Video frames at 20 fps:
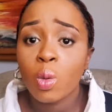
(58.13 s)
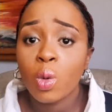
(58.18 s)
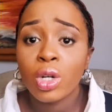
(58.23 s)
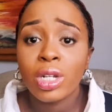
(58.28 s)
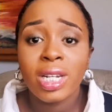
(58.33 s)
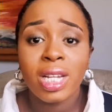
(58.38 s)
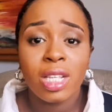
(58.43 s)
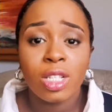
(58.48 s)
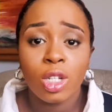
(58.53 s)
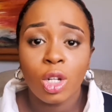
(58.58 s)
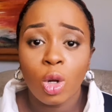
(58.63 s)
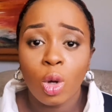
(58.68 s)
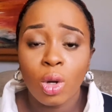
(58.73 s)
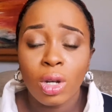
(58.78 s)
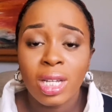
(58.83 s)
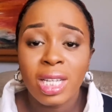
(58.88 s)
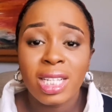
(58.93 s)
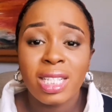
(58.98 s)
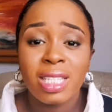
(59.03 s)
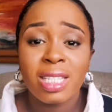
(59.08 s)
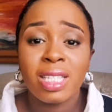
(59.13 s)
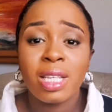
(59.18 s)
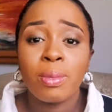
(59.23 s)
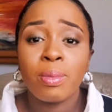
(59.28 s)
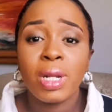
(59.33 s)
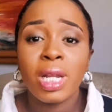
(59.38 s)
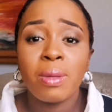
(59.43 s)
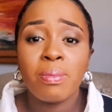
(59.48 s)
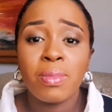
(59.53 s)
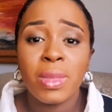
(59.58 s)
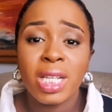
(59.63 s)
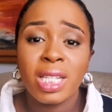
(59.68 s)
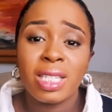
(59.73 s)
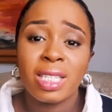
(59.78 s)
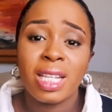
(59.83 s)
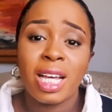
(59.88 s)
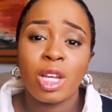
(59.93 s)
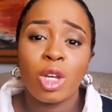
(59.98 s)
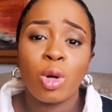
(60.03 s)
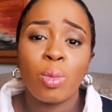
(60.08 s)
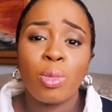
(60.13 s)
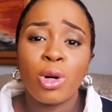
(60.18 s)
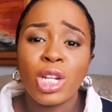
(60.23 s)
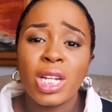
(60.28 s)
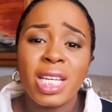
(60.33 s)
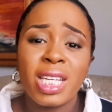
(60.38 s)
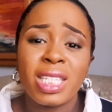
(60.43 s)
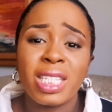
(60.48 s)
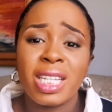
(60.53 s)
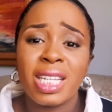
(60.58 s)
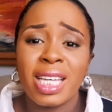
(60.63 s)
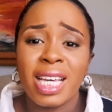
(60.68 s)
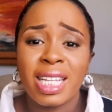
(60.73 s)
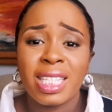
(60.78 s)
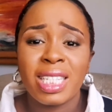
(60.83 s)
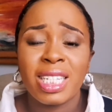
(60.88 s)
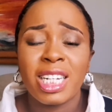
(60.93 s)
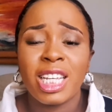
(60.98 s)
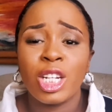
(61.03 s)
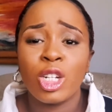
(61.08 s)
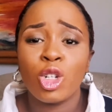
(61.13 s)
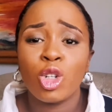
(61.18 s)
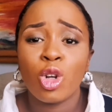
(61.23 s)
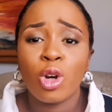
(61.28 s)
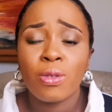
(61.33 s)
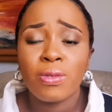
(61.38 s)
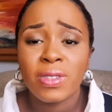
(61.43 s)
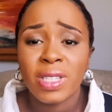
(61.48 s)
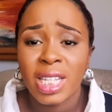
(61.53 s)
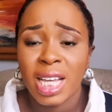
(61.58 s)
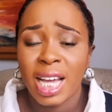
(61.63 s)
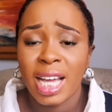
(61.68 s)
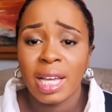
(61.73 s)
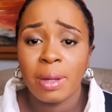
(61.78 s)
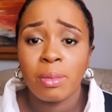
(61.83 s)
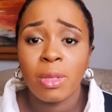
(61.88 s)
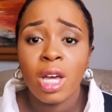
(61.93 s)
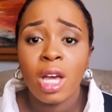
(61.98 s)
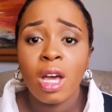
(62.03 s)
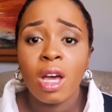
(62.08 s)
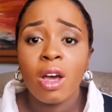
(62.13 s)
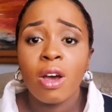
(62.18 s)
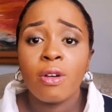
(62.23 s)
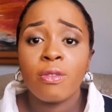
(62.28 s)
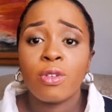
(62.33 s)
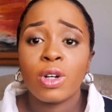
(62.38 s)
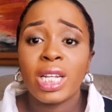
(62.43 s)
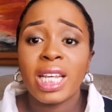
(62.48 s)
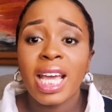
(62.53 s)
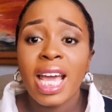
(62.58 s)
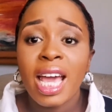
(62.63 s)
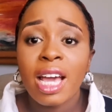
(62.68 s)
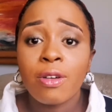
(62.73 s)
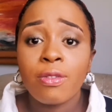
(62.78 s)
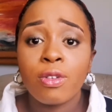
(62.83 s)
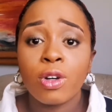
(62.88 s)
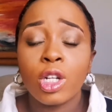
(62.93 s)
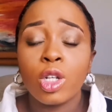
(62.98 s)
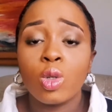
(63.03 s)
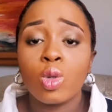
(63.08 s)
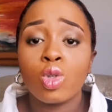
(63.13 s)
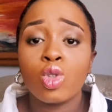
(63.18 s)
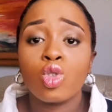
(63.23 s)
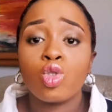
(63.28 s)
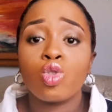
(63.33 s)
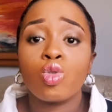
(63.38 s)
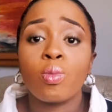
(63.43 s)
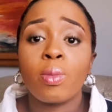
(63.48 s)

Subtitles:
21 days, it simply means that your body isn't getting enough time for the egg follicles to